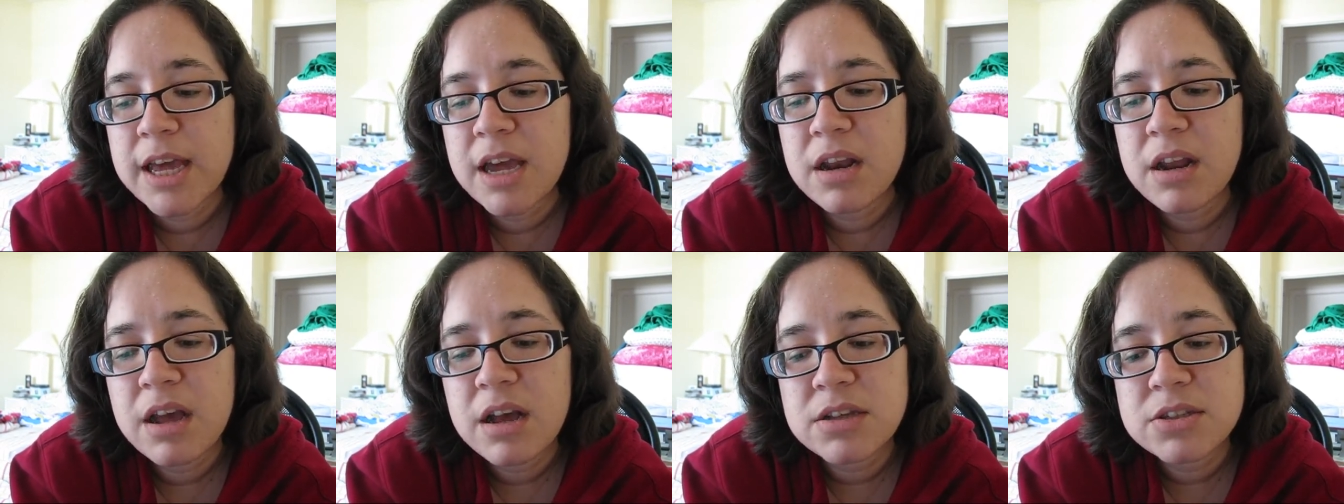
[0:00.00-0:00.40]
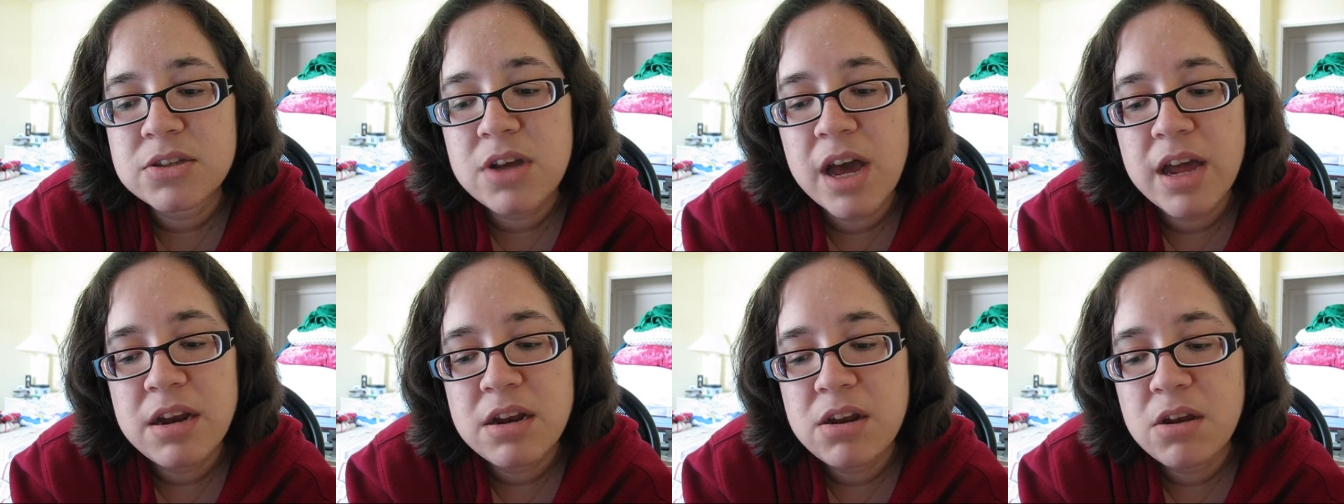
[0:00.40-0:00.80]
And he
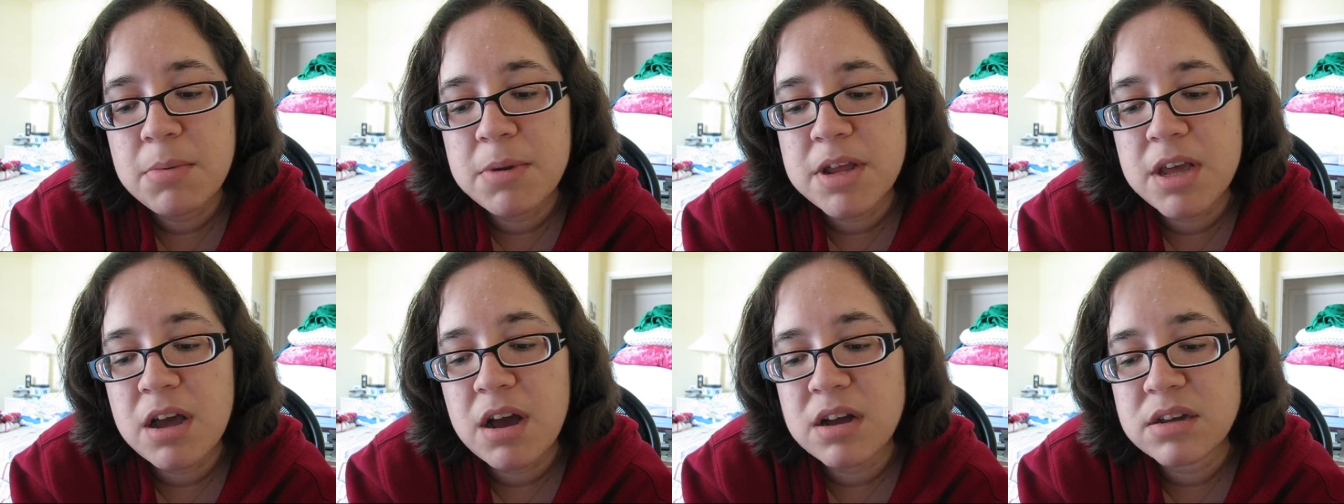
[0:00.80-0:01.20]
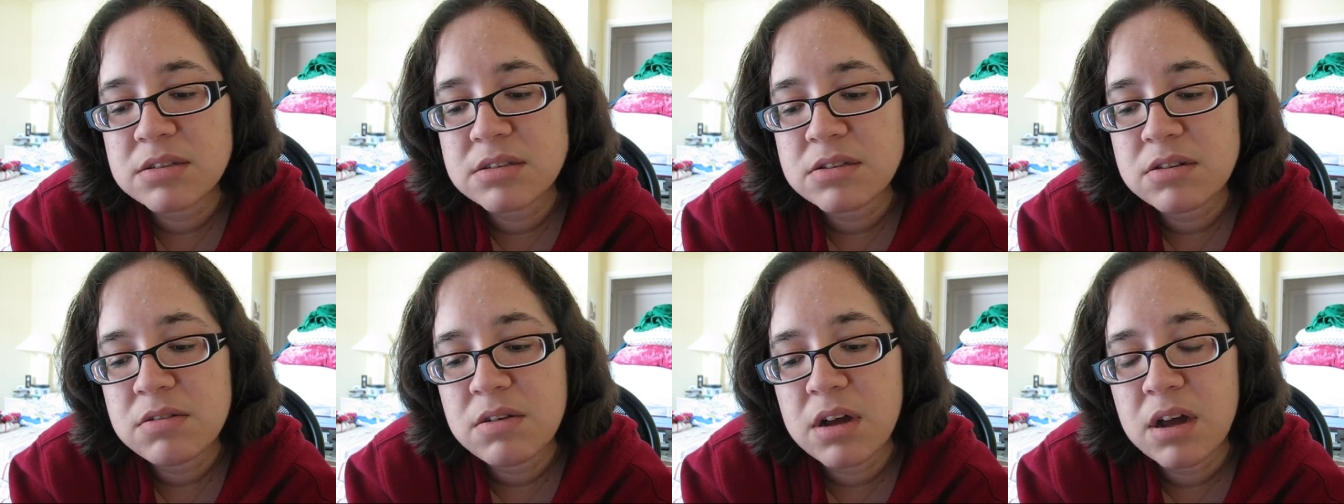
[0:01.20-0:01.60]
also, I didn't know, but he
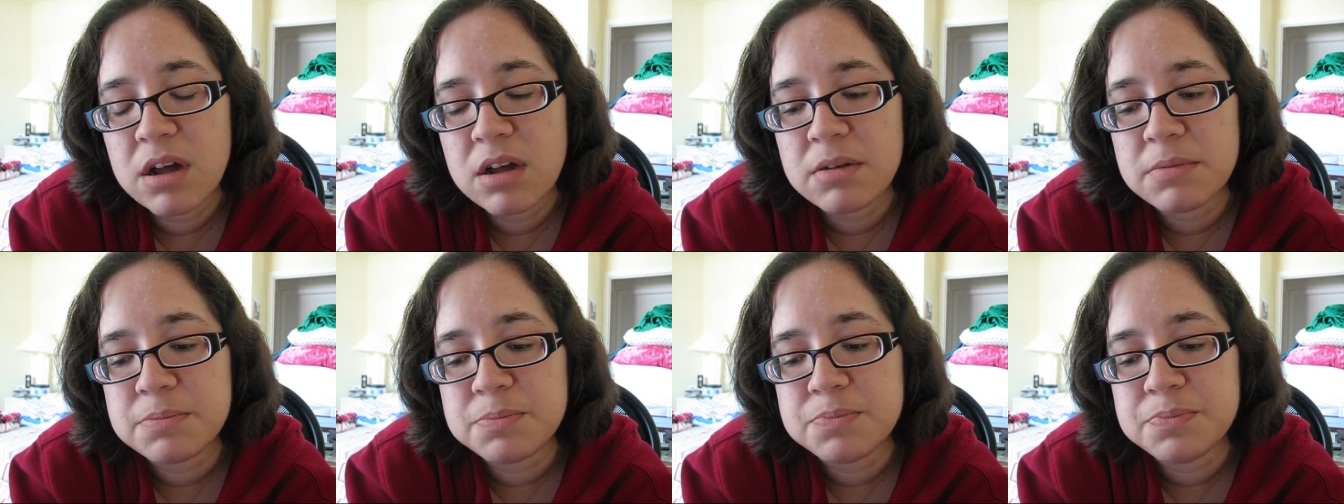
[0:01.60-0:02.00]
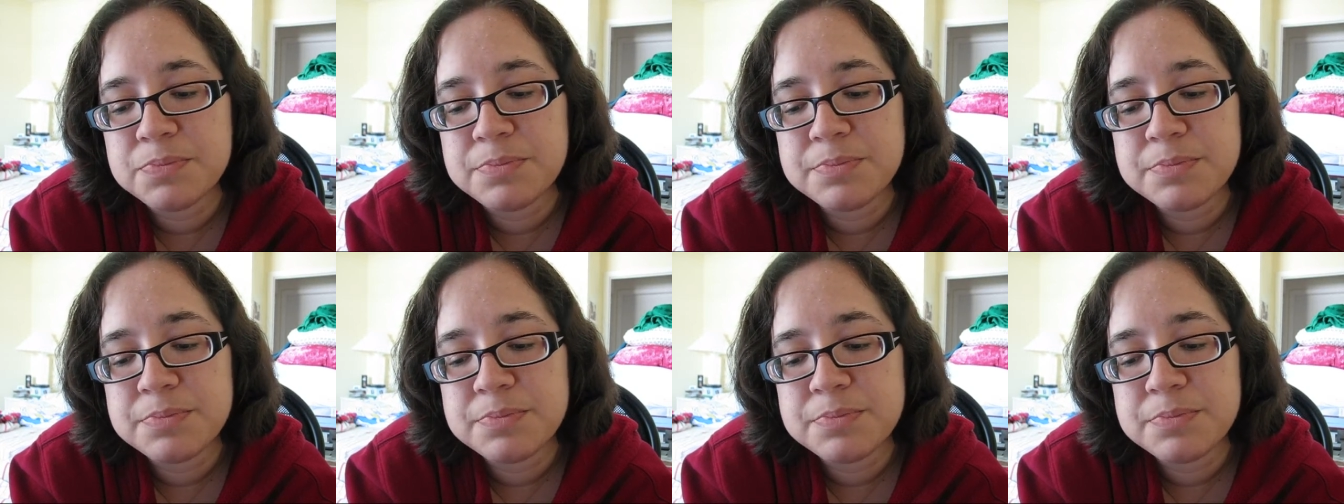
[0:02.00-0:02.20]
also um,